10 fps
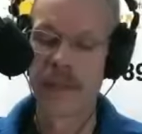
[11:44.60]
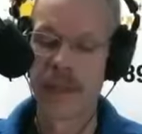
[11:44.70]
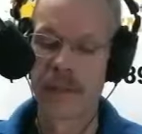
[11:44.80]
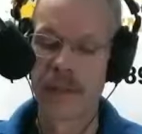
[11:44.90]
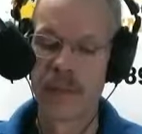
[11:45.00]

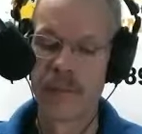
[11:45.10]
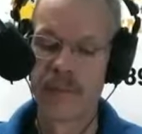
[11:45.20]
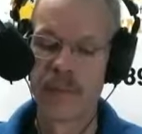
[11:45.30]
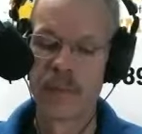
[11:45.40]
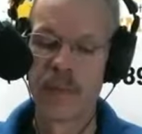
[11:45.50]
the
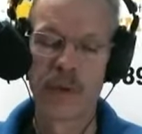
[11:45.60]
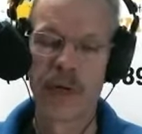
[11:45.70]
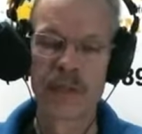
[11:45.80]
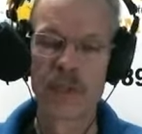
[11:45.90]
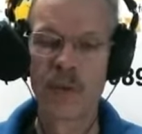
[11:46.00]
board
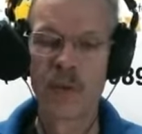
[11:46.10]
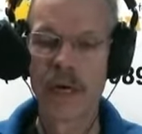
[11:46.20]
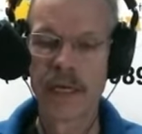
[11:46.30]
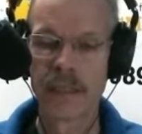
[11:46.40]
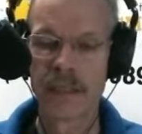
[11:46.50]
also
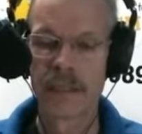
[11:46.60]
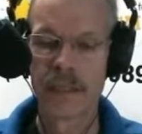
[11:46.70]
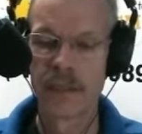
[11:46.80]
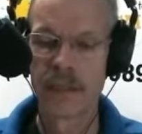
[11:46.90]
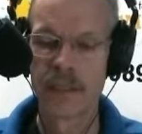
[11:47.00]
wanting
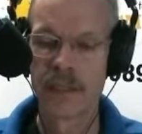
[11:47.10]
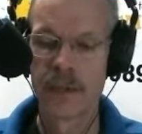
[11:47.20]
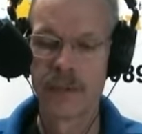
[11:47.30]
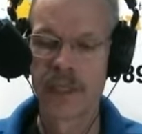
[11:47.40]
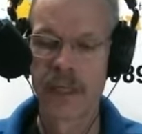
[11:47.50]
to
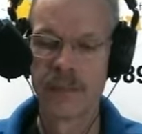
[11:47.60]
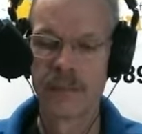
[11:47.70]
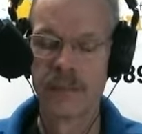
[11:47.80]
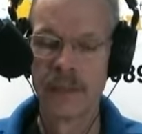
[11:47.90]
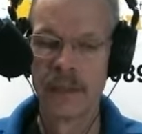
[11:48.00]
do
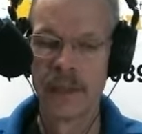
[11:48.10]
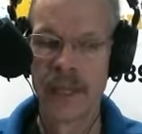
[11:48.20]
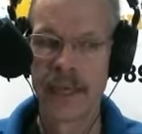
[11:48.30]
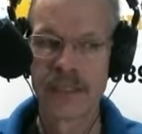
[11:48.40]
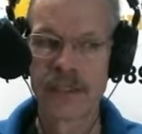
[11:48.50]
some,
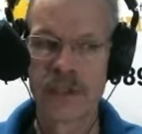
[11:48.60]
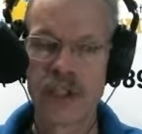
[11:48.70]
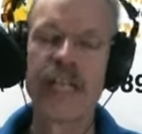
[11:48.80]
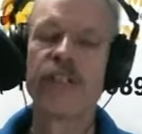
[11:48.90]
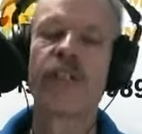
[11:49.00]
I guess,
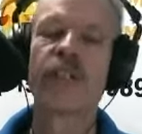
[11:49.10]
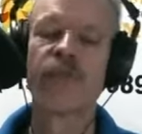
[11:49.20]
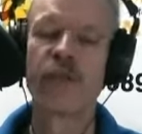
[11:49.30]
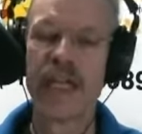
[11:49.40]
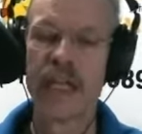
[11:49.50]
changes
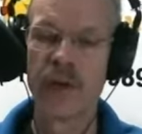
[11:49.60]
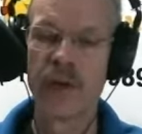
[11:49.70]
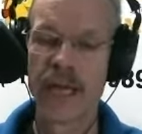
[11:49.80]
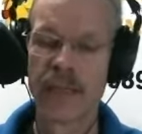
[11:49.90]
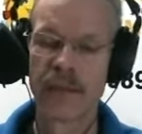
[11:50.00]
for the
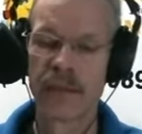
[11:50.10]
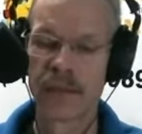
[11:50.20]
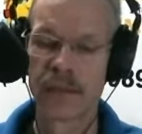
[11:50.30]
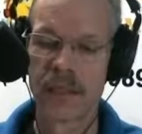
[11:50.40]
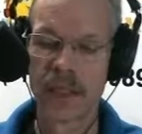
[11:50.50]
internet
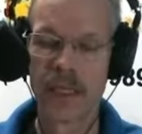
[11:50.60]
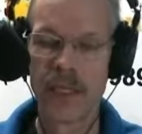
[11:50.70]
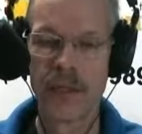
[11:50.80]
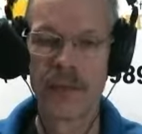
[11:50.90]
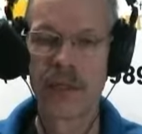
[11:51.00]

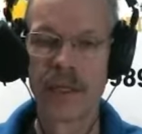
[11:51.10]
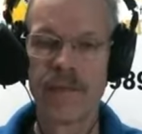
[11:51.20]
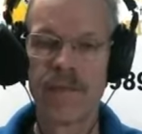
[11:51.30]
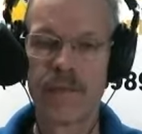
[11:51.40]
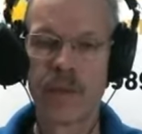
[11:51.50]
security
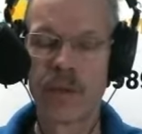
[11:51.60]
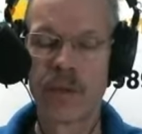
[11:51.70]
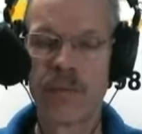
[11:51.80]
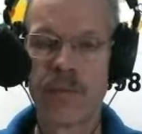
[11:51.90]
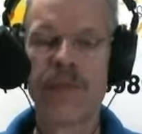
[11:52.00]

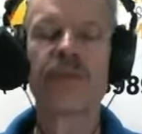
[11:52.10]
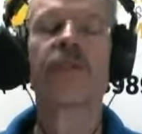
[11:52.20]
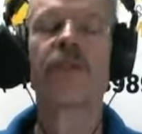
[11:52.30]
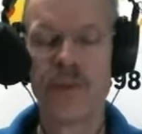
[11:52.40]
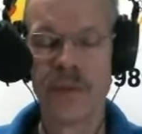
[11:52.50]
for the
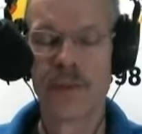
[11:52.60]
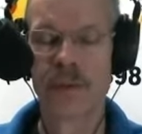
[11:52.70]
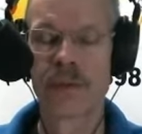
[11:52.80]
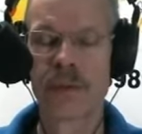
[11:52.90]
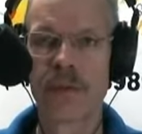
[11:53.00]

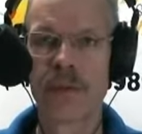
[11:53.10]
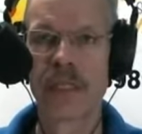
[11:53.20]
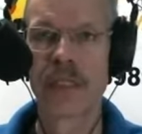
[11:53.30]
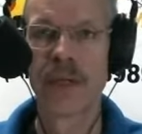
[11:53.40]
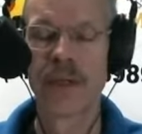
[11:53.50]
students. Tell
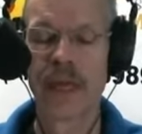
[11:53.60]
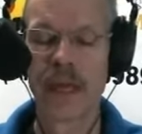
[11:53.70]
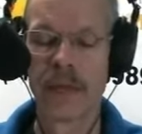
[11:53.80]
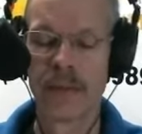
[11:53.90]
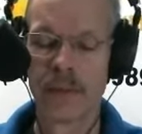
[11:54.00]
us about
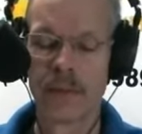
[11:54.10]
that.